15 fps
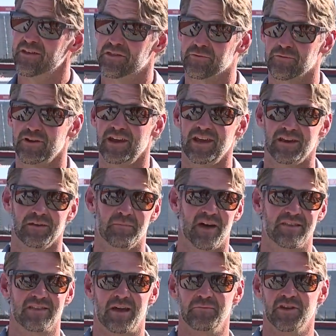3, and then by
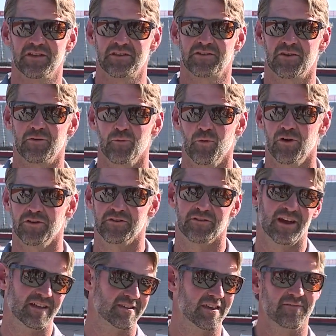the time you get to turn 1, you're
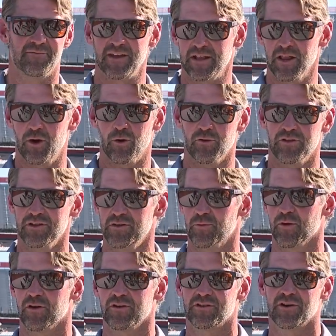18 feet lower than you
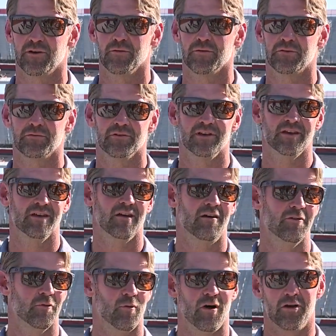were in turn 3.
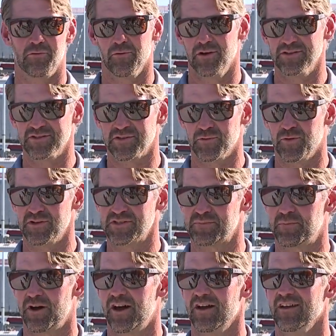All the water runs to one
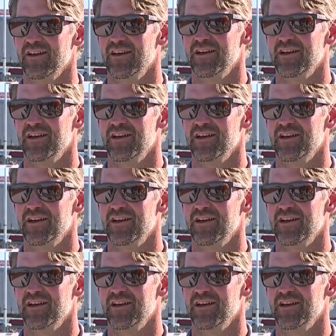spot.